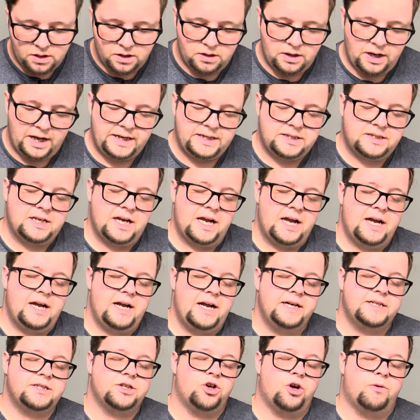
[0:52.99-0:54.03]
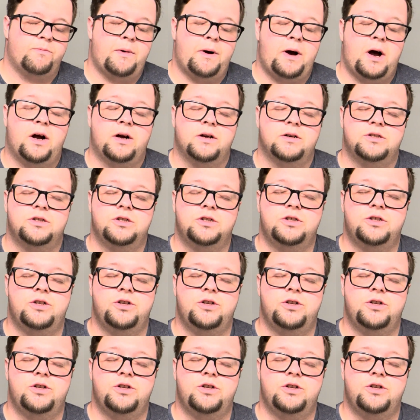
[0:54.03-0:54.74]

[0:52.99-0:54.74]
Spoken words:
it's an homage